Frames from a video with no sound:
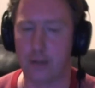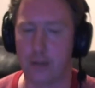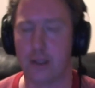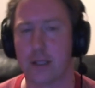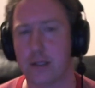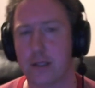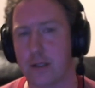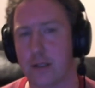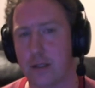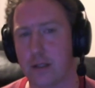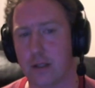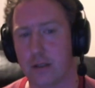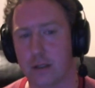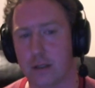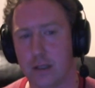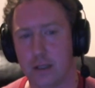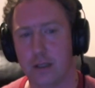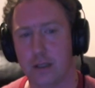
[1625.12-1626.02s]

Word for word: This is Huck.